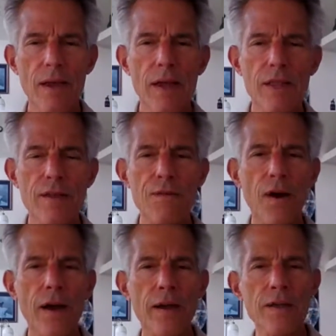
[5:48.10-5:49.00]
The
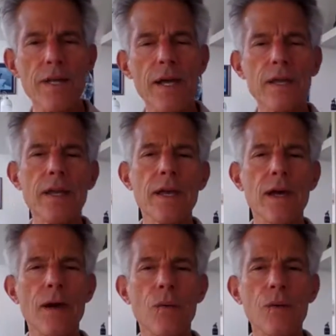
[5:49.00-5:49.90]
final technique I
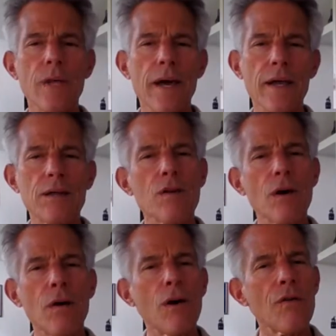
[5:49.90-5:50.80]
would like to
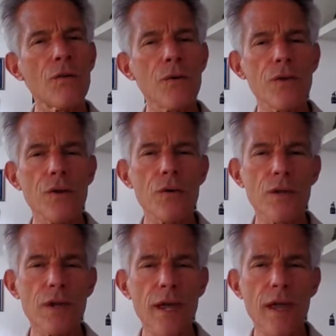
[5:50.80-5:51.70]
go over with you
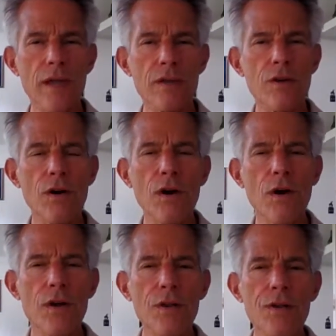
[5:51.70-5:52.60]
today is
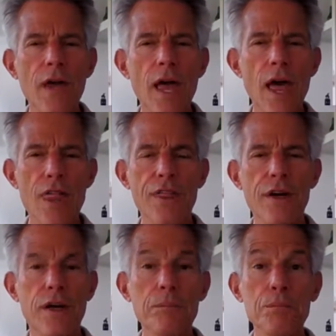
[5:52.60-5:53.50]
called the
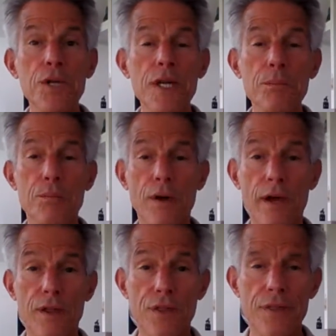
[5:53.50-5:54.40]
complete
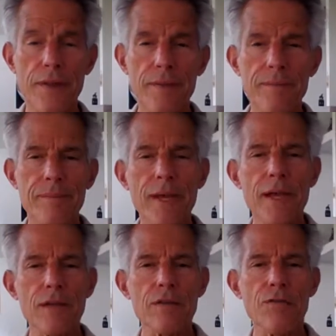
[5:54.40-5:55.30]
breath.
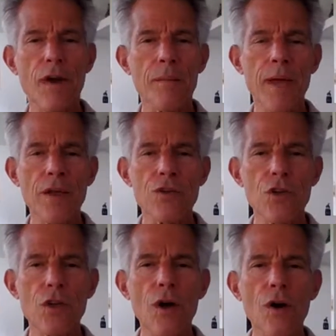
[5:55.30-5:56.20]
It's from ancient
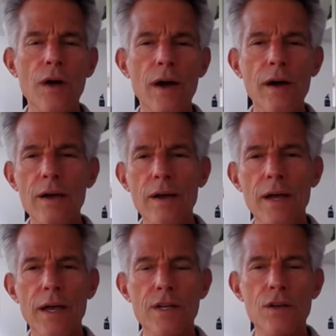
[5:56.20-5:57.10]
yoga.
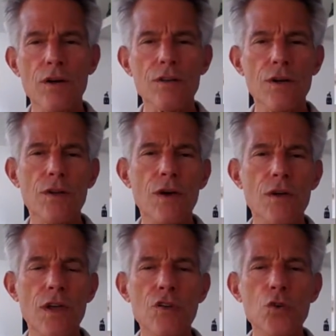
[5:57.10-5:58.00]
It's also known
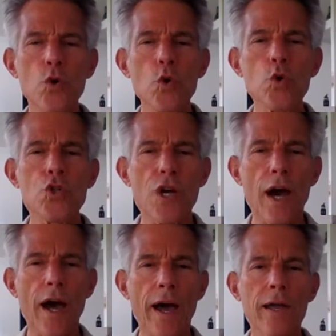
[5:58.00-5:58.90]
as
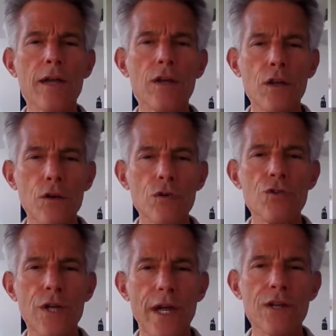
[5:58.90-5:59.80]
Ujjayi,
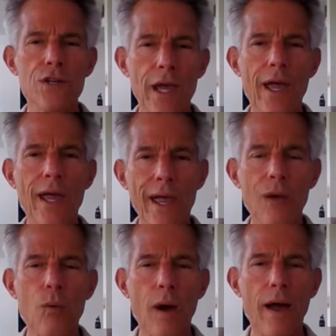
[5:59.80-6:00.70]

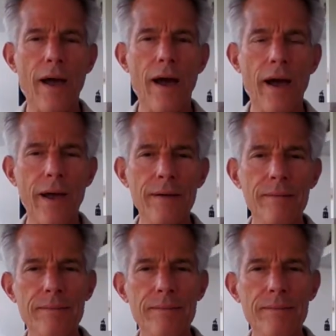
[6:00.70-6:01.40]
Ujjayi.